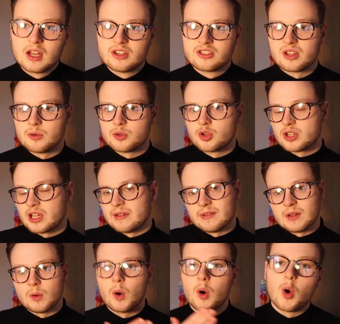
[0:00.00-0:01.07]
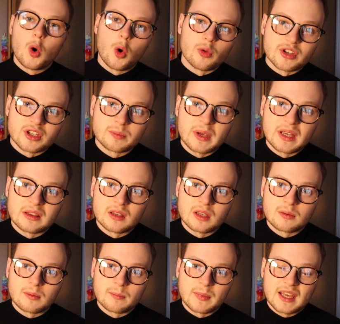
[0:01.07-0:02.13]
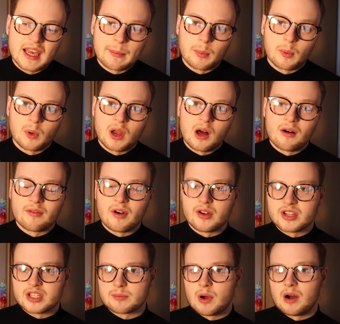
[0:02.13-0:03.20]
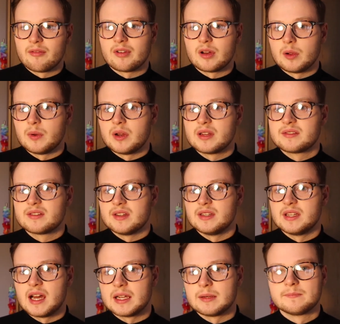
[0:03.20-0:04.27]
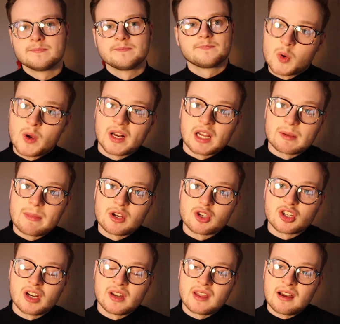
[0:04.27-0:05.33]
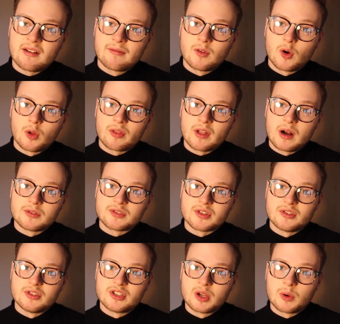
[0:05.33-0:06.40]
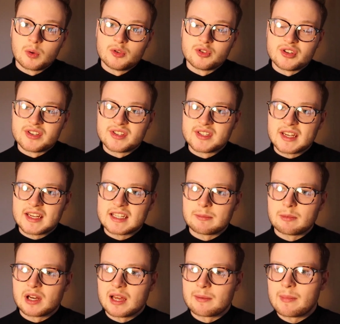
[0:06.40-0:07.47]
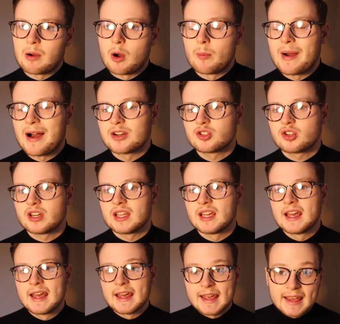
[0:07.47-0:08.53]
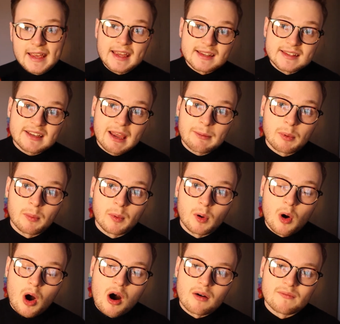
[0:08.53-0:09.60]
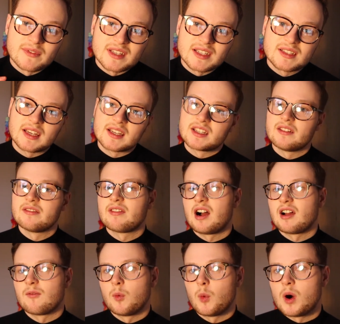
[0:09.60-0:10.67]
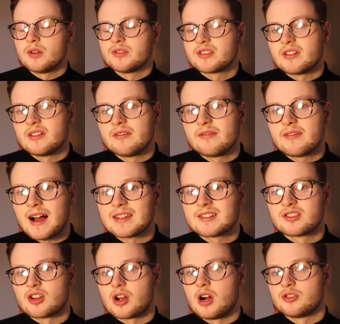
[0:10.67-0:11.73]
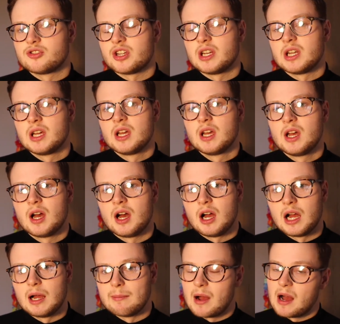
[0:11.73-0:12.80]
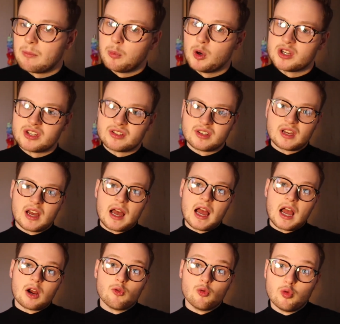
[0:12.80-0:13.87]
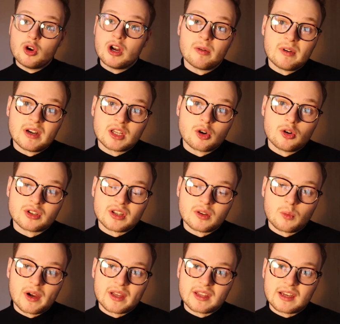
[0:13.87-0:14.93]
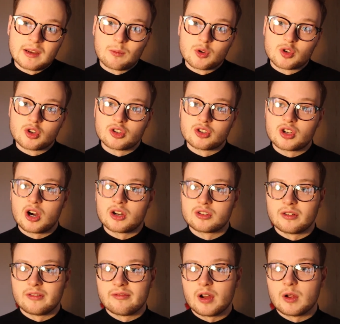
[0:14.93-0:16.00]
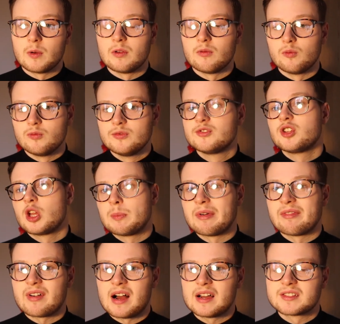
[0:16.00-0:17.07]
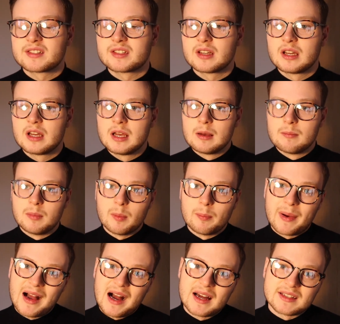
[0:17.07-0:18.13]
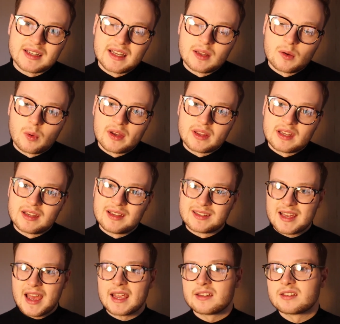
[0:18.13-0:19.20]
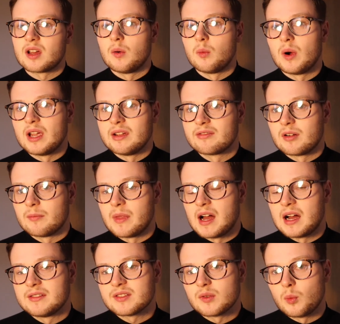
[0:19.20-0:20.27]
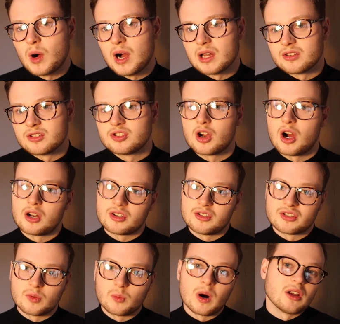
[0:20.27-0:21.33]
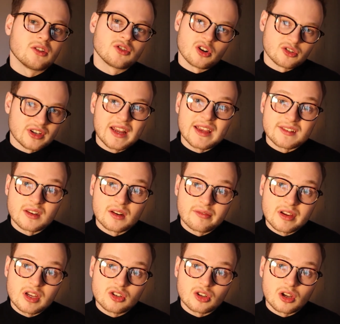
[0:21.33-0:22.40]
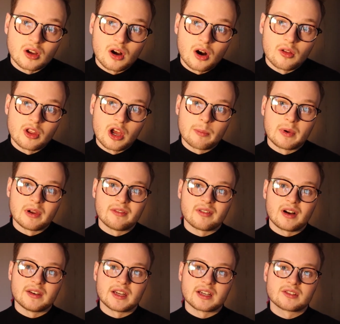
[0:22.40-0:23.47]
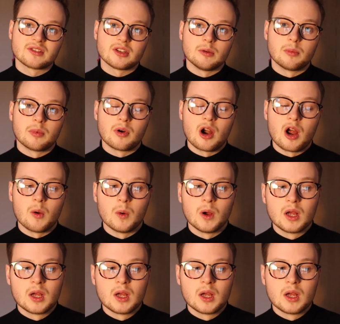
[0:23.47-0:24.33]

So it should give you all the speed that you can be capable of on a smartphone today. Quickly mentioning that 4260 mAh battery, it is capable of 65 watts fast charging, which is really good in the way that it should charge your phone super fast, but bad in the way that it takes away from that wireless charging. So wireless charging isn't a feature on the Oppo Find X2 Pro.